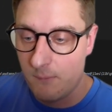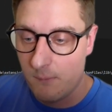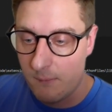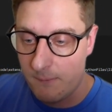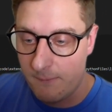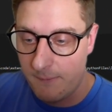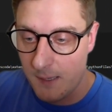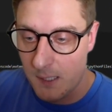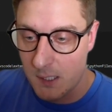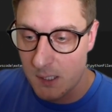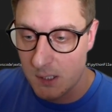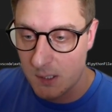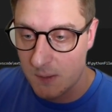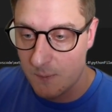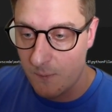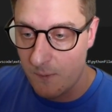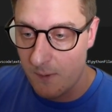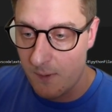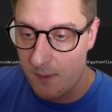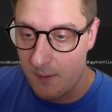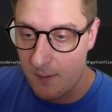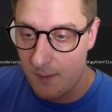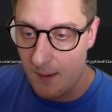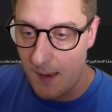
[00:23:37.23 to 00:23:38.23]
finished
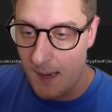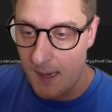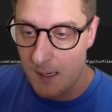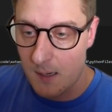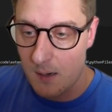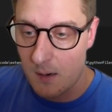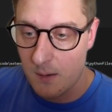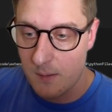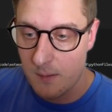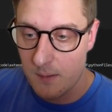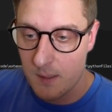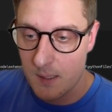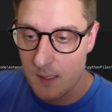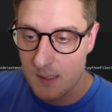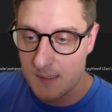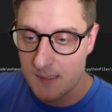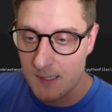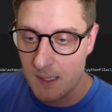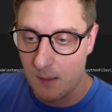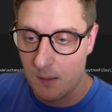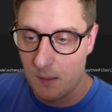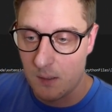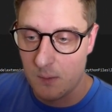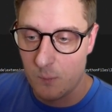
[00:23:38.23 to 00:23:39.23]
with 800,
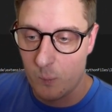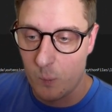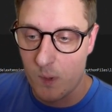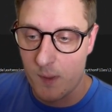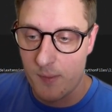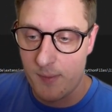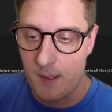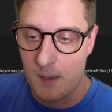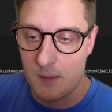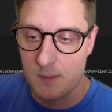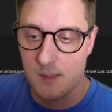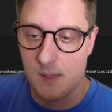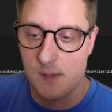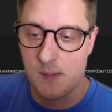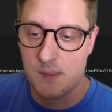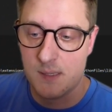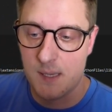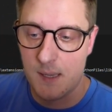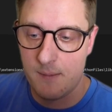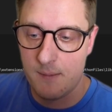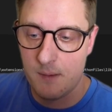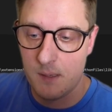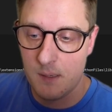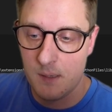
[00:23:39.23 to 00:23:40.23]
second
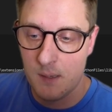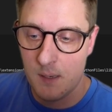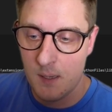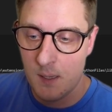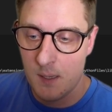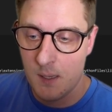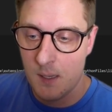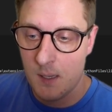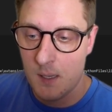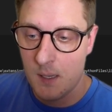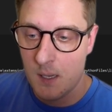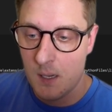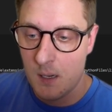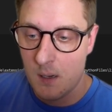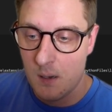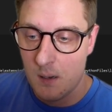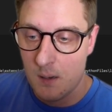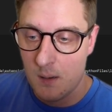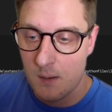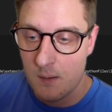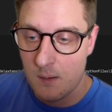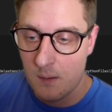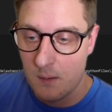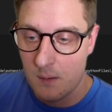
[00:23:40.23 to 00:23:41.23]

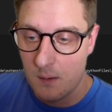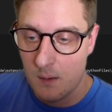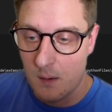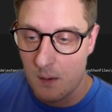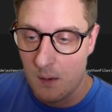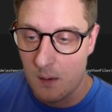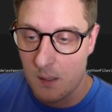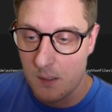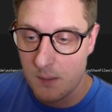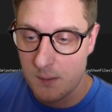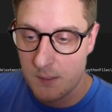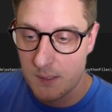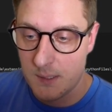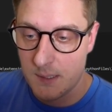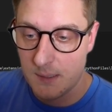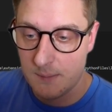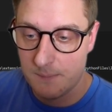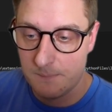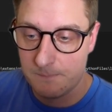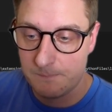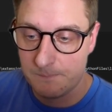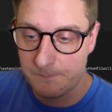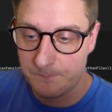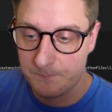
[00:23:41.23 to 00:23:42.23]

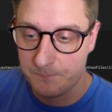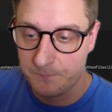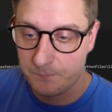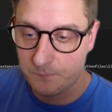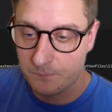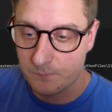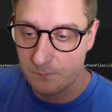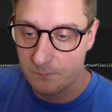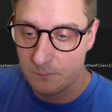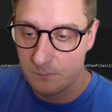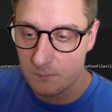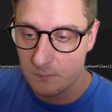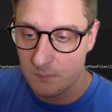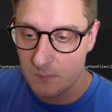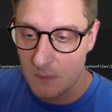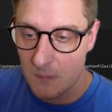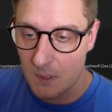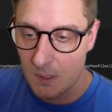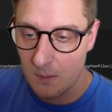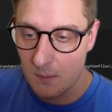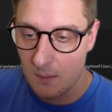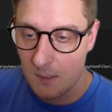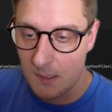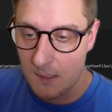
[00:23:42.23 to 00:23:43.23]
1,700,
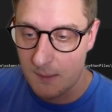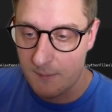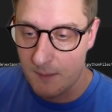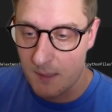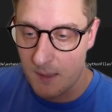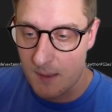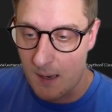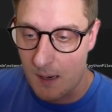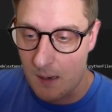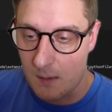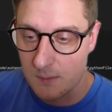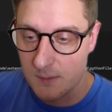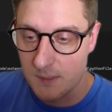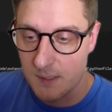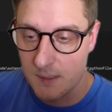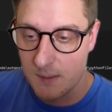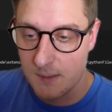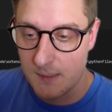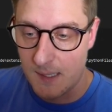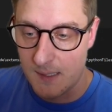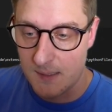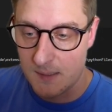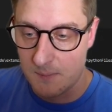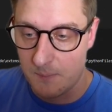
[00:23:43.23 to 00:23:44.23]
11,000.
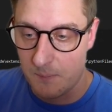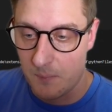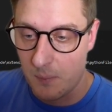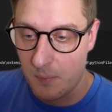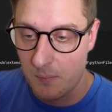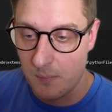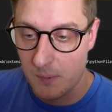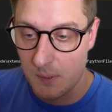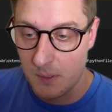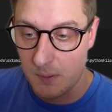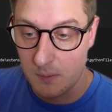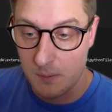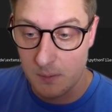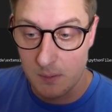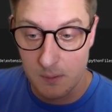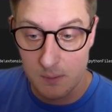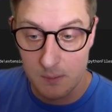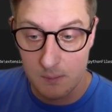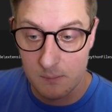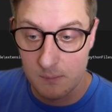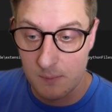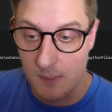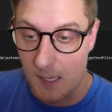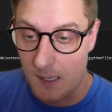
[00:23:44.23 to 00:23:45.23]
That
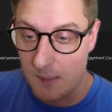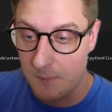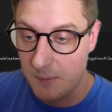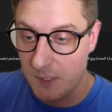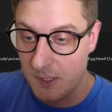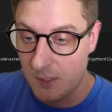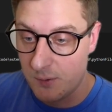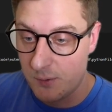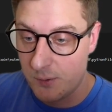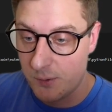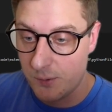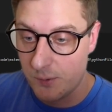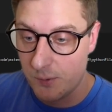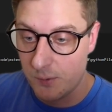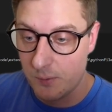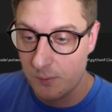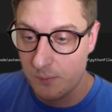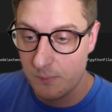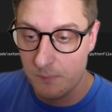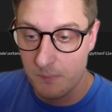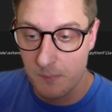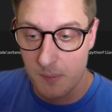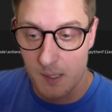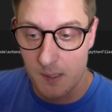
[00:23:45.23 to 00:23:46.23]
can be
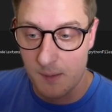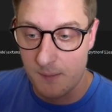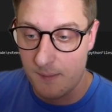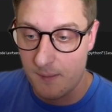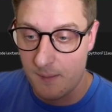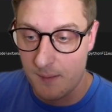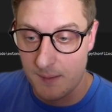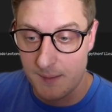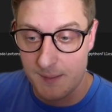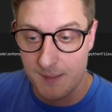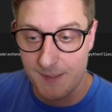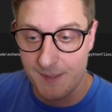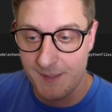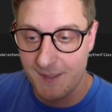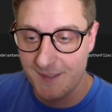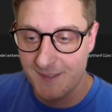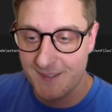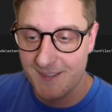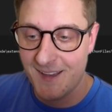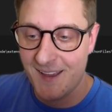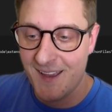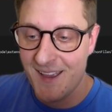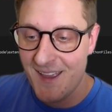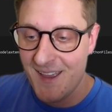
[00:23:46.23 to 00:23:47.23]
true, but it
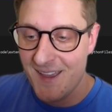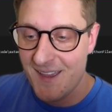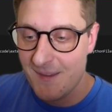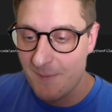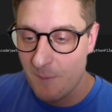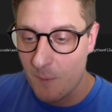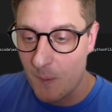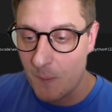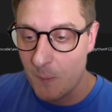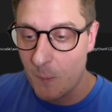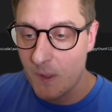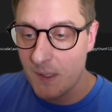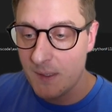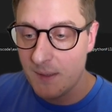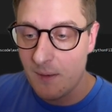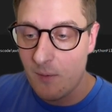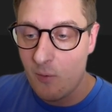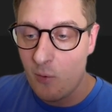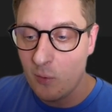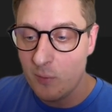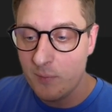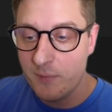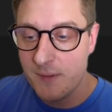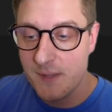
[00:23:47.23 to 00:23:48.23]
is. Well,
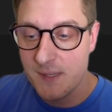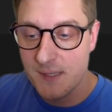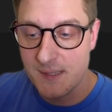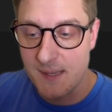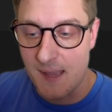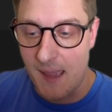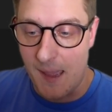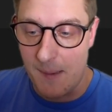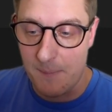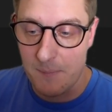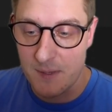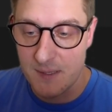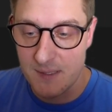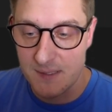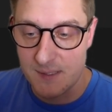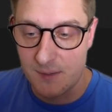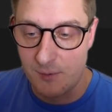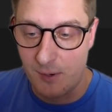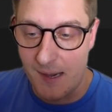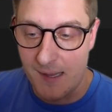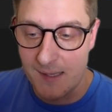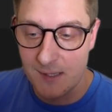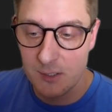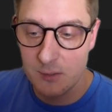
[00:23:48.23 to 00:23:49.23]
all of this happens
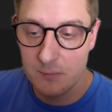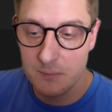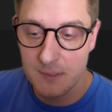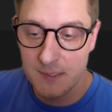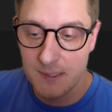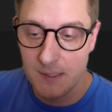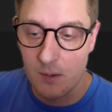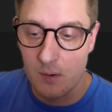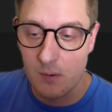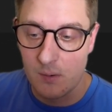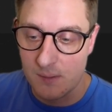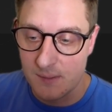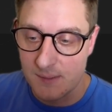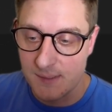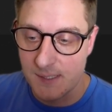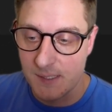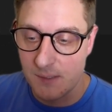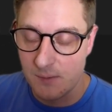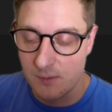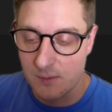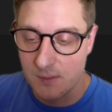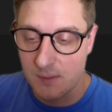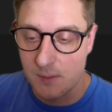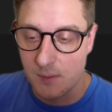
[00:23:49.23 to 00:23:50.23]
randomly on
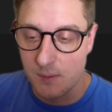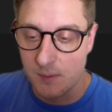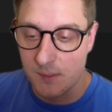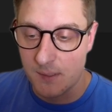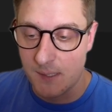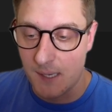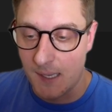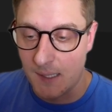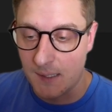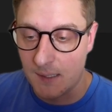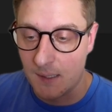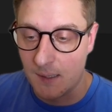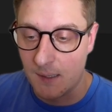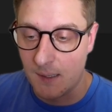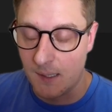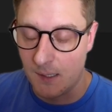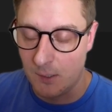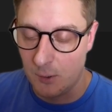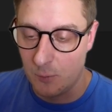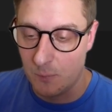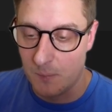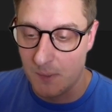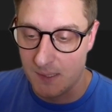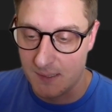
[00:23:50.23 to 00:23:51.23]
sinusoid data,
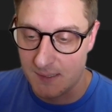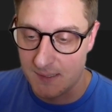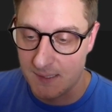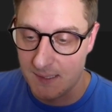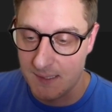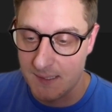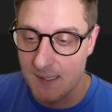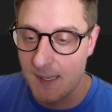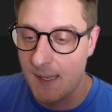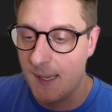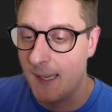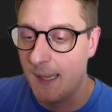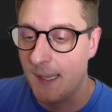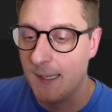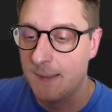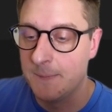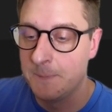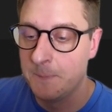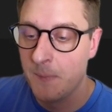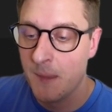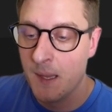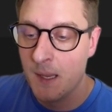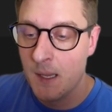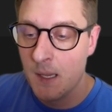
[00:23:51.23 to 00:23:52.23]
and you might see
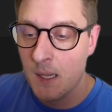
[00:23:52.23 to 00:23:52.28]
that